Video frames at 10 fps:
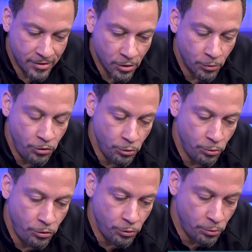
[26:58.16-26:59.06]
So
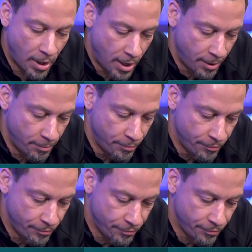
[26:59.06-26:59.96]

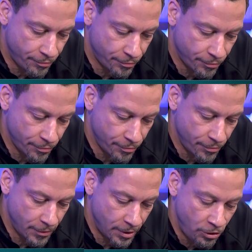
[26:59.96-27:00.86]
you
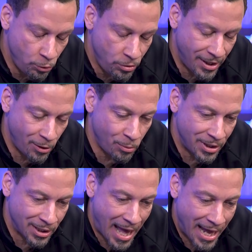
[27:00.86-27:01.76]
dealt
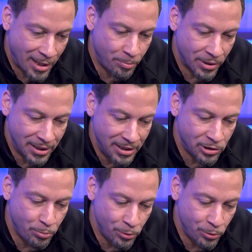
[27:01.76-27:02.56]
with a lot of police